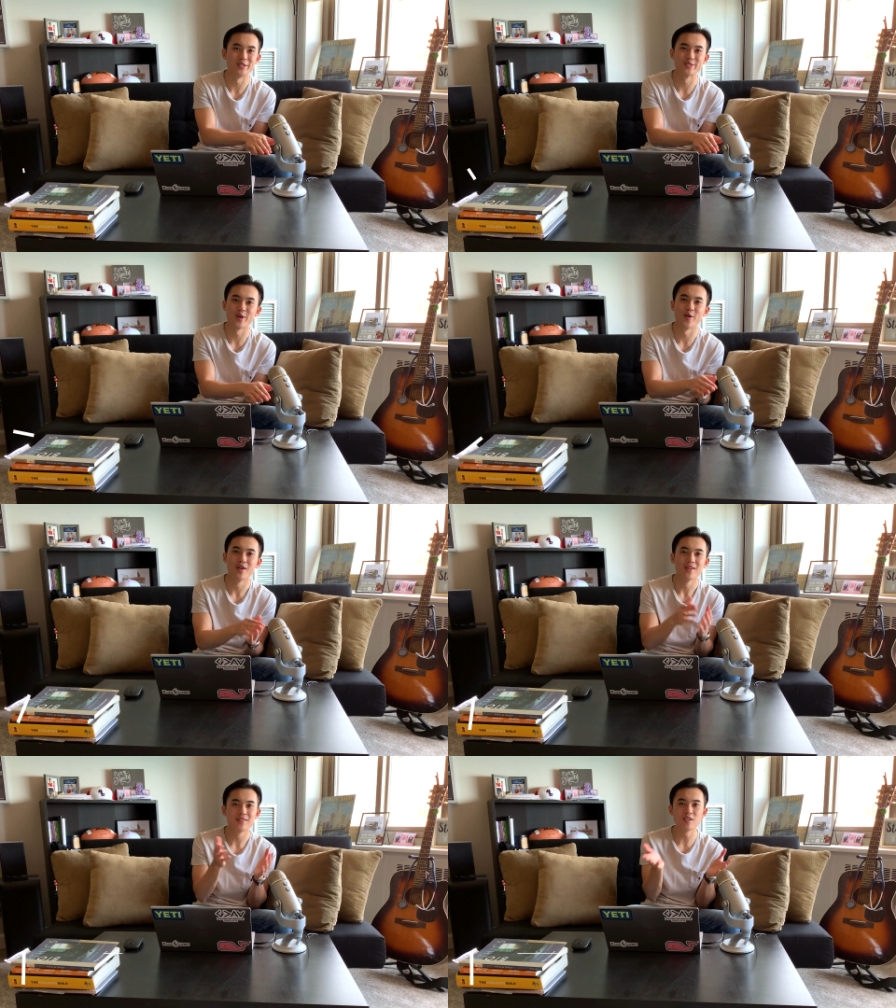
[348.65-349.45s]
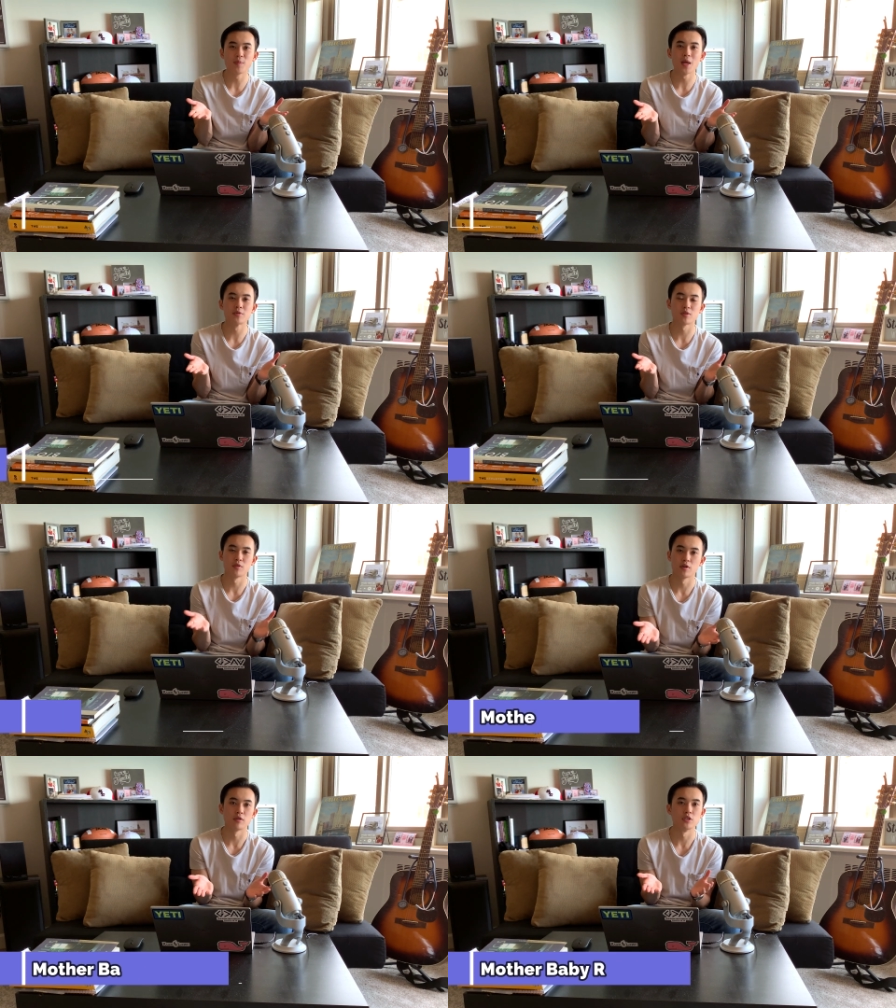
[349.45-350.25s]
So these babies are
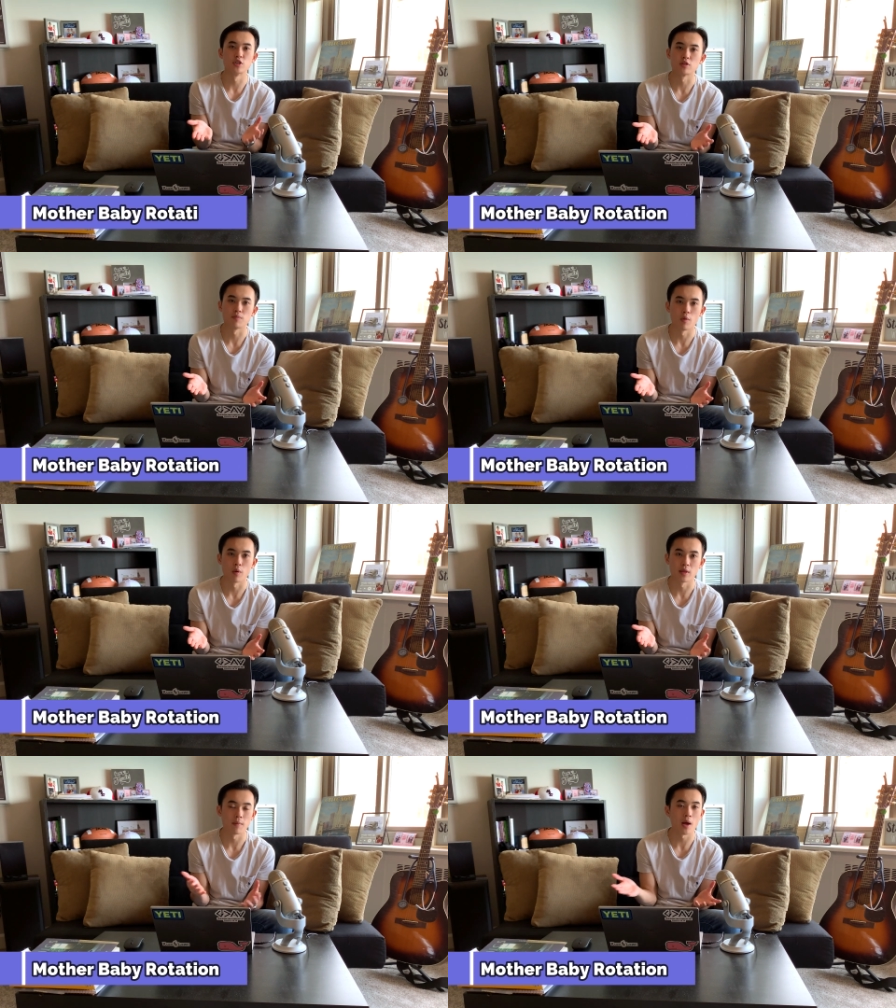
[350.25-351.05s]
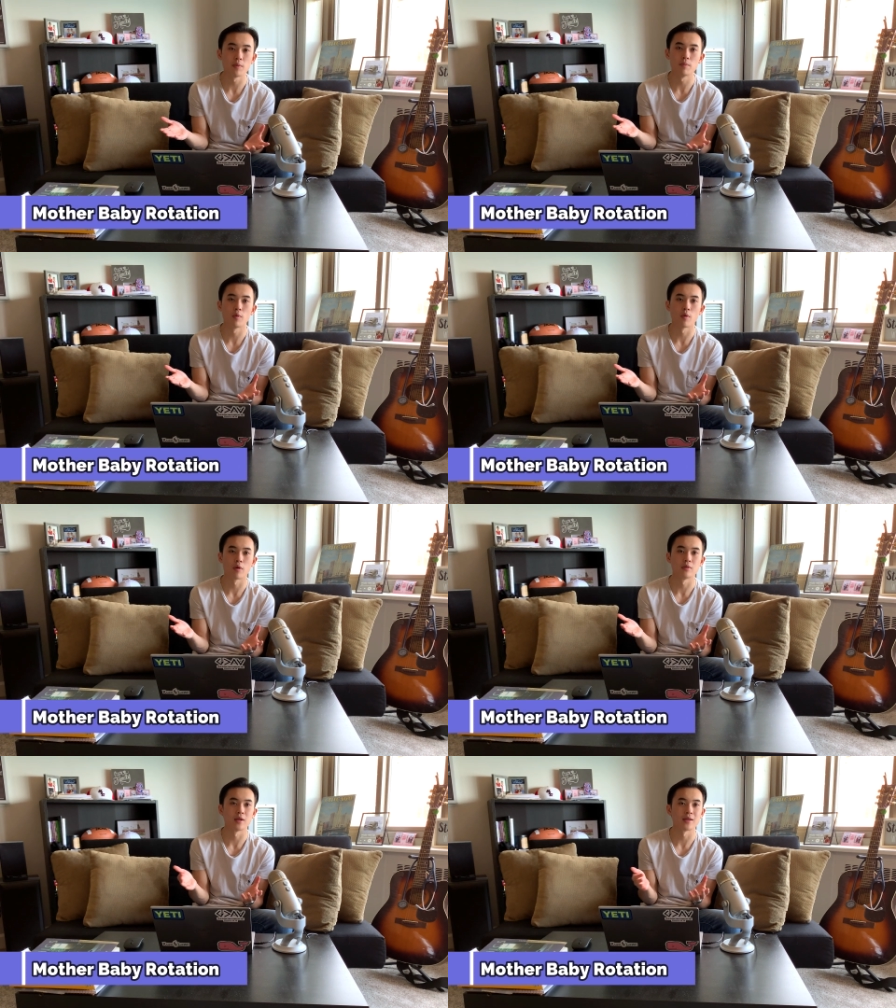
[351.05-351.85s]
literally just born. They might be
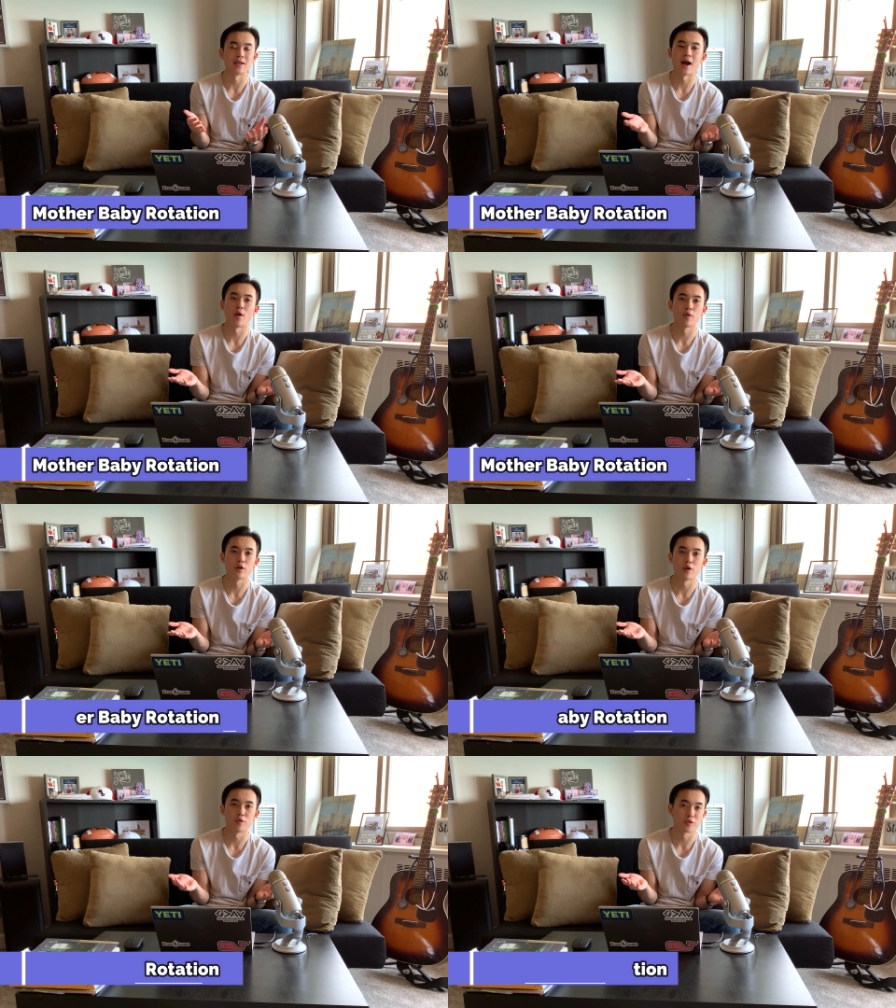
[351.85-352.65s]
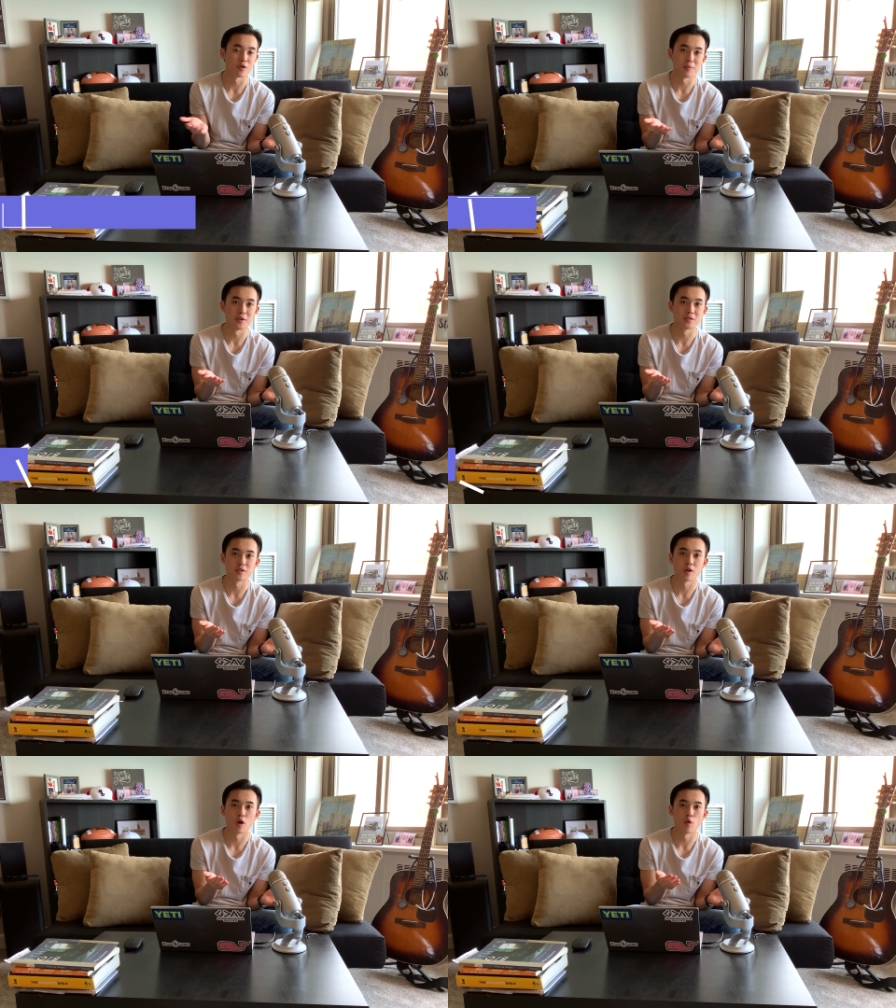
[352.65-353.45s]
born like an hour ago, 30 minutes
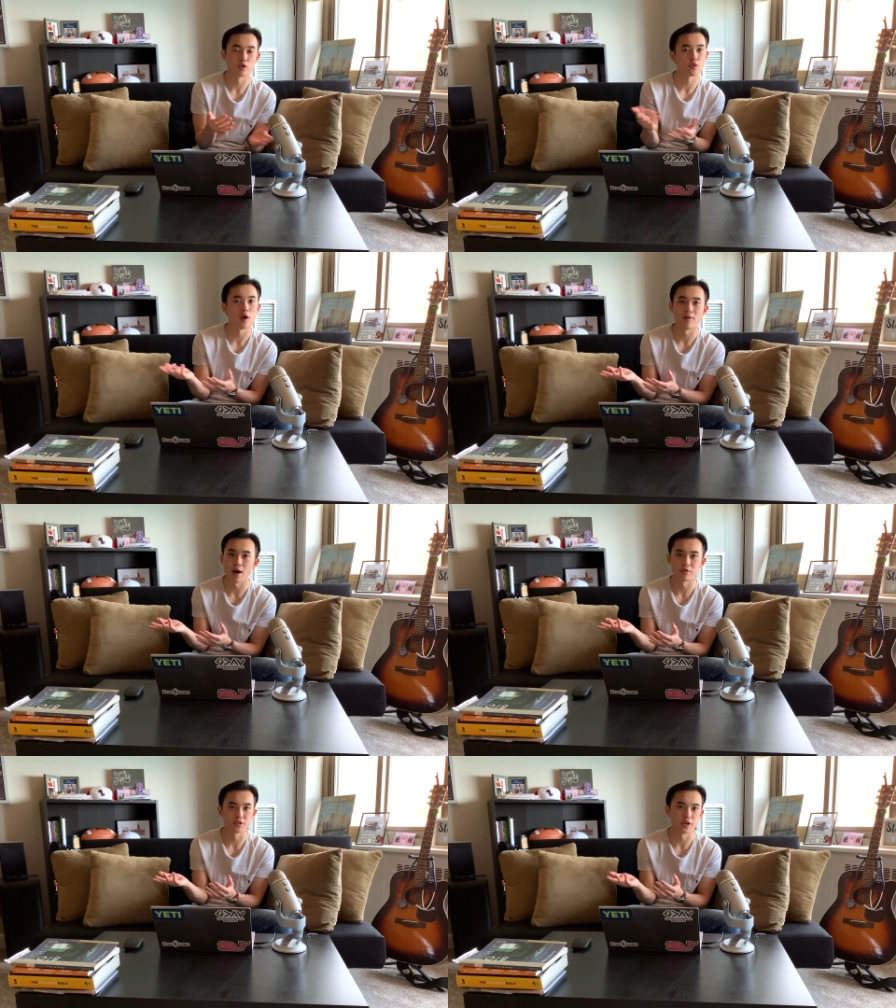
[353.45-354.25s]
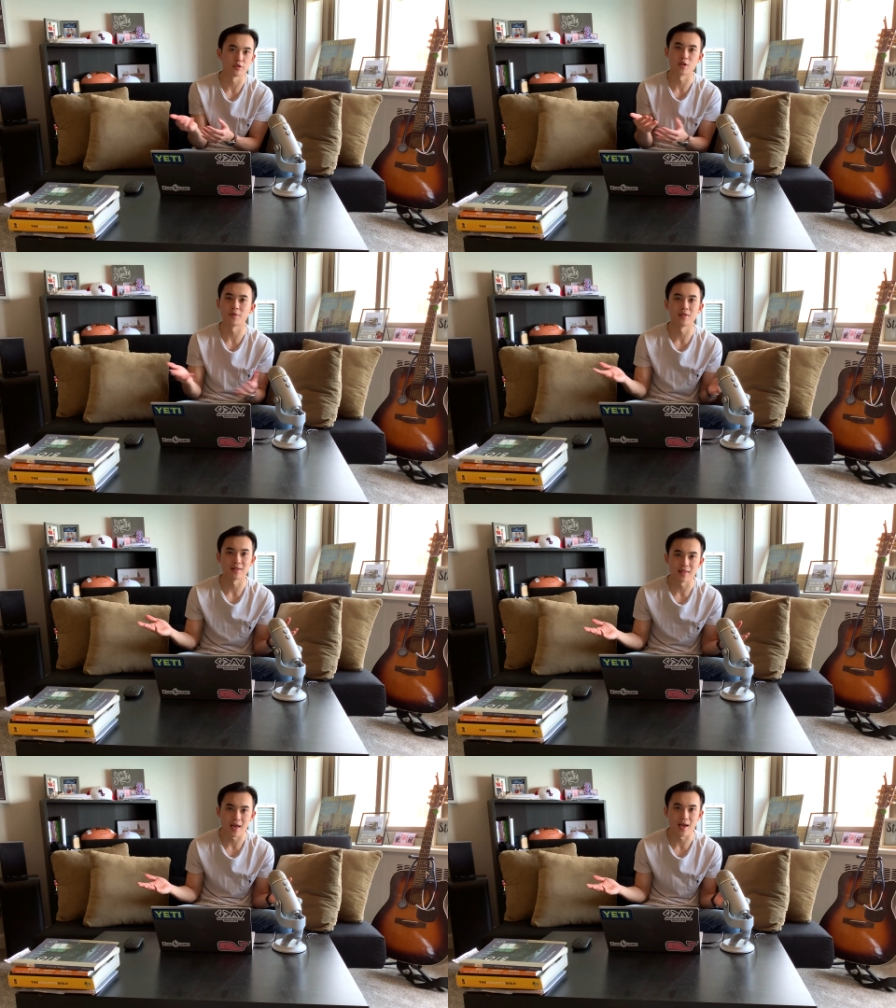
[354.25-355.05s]
ago, or 12 hours ago, something
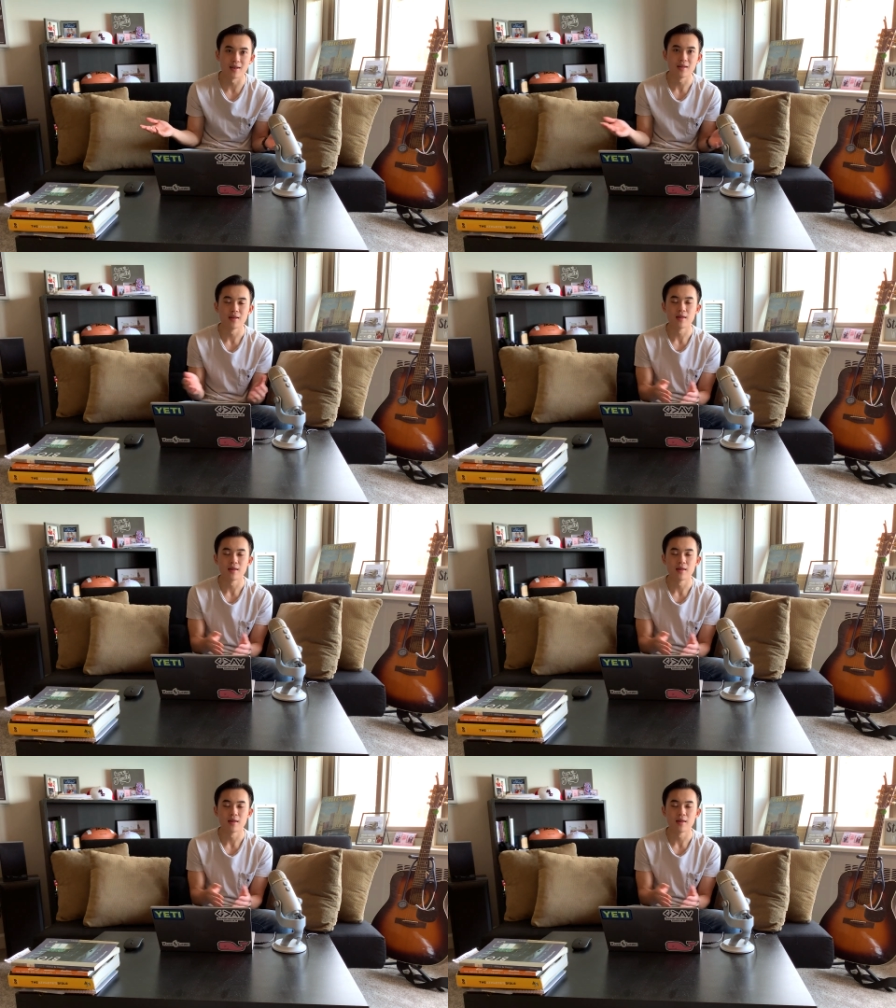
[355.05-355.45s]
like that.